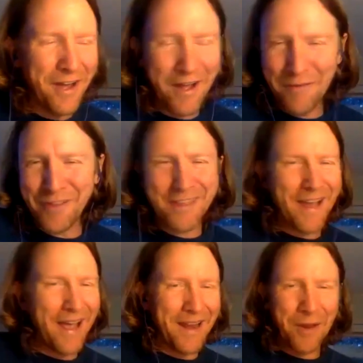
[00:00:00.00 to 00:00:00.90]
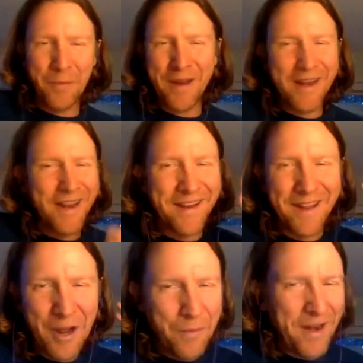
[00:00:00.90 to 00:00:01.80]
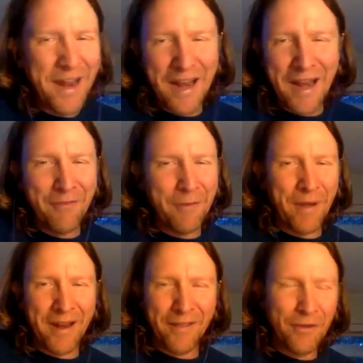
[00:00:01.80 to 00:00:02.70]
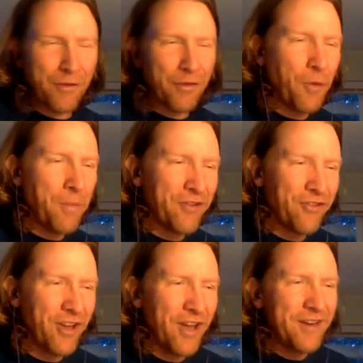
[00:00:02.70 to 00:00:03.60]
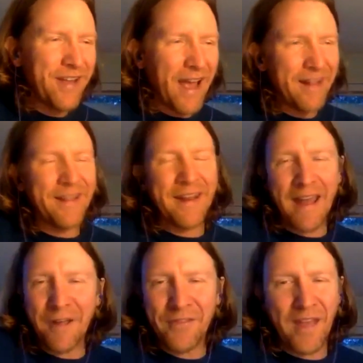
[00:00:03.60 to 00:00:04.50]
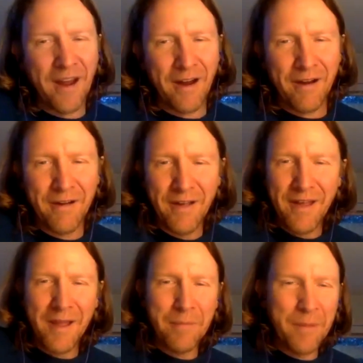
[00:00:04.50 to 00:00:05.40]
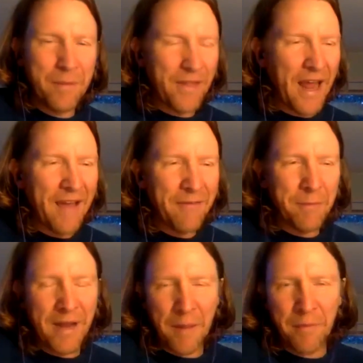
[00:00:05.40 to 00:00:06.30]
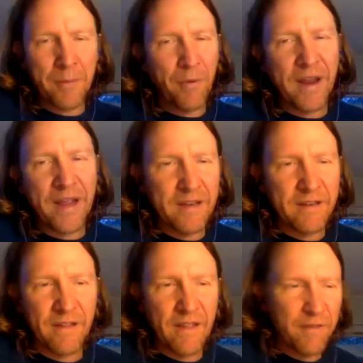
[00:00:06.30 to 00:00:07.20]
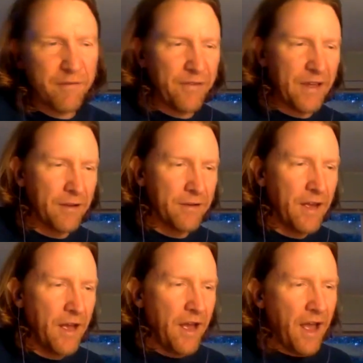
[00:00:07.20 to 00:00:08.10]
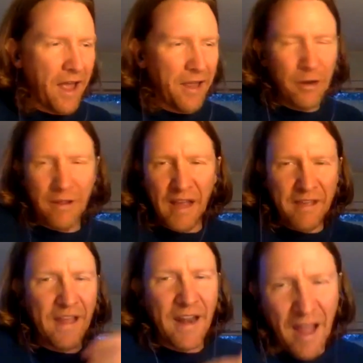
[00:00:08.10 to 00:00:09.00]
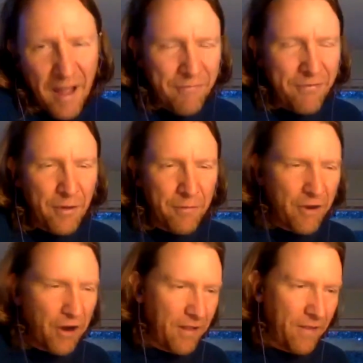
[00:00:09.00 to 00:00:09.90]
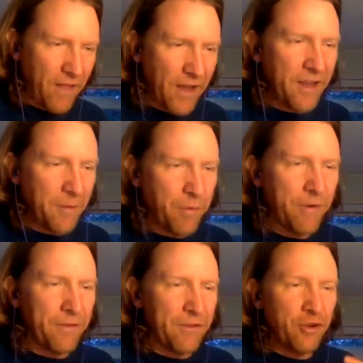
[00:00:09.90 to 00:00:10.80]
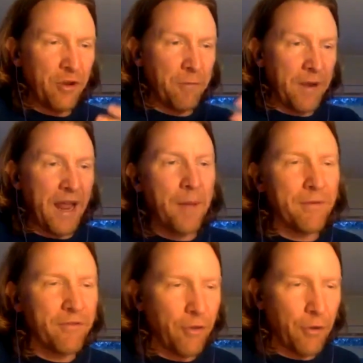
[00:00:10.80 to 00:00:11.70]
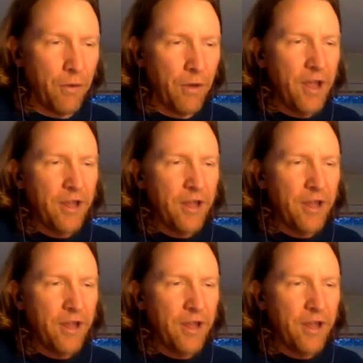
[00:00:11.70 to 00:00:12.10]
of society. We need everybody, and there's so much talent out there and people that haven't been able to break into this field. Like I said, I feel very lucky and privileged to have been able to,